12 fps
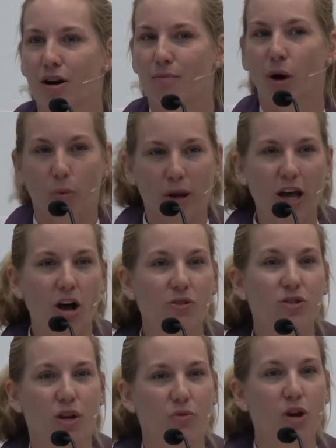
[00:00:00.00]
but we
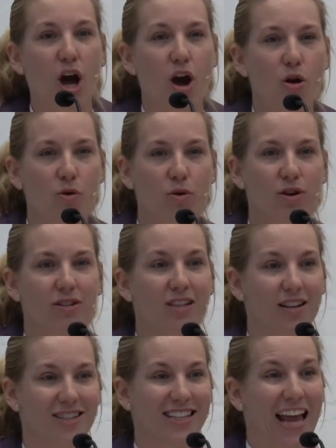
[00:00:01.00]
also know
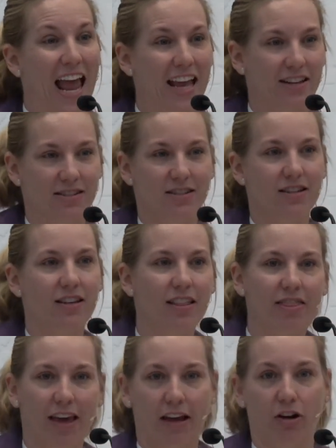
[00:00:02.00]
doesn't end
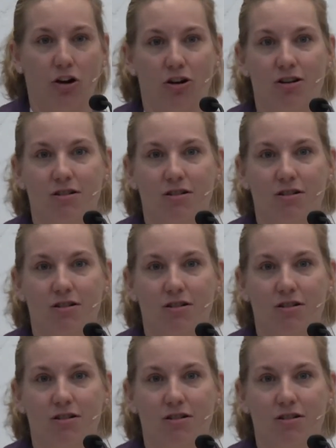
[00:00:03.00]
there.